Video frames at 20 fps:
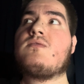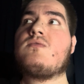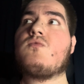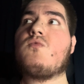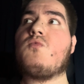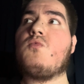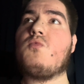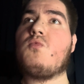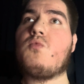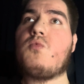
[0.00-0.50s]

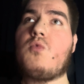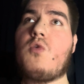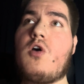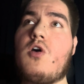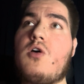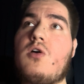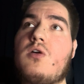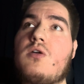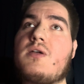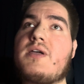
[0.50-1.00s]

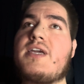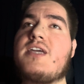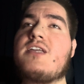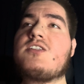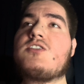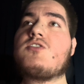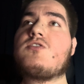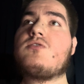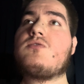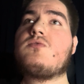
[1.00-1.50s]
role
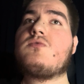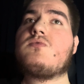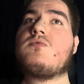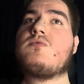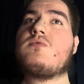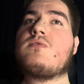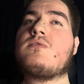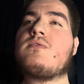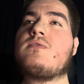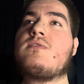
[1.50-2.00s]

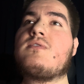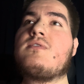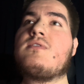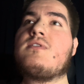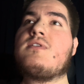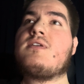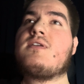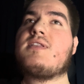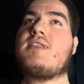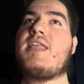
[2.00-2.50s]
into,
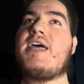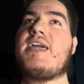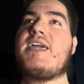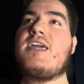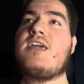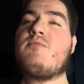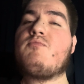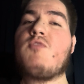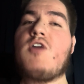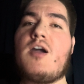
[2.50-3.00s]

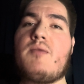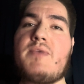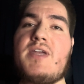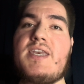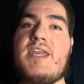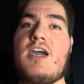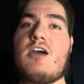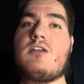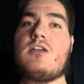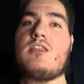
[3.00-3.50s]
it brought me
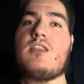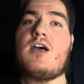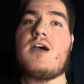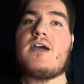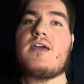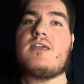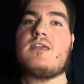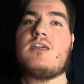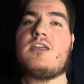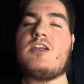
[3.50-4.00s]
down a
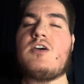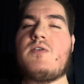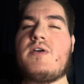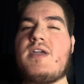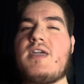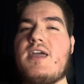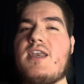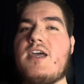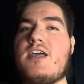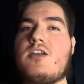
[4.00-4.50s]
lot.
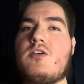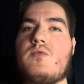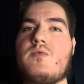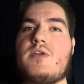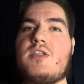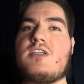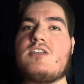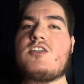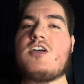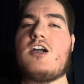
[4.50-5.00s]
Again, I don't
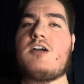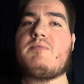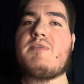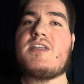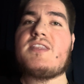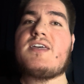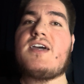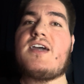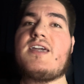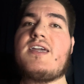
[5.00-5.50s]
really talk
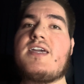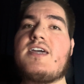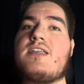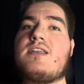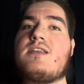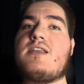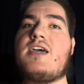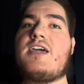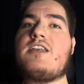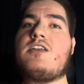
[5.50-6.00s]
about that.
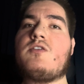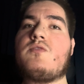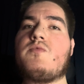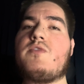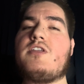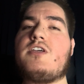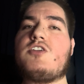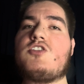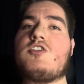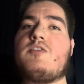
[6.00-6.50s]
Again, I don't
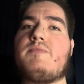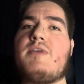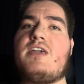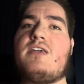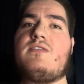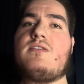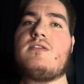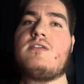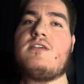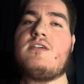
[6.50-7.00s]
really show
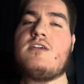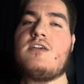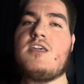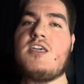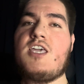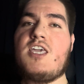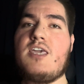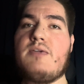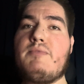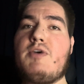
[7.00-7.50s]
my
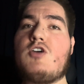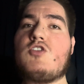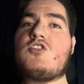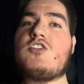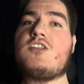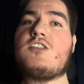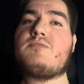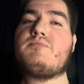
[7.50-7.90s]
emotions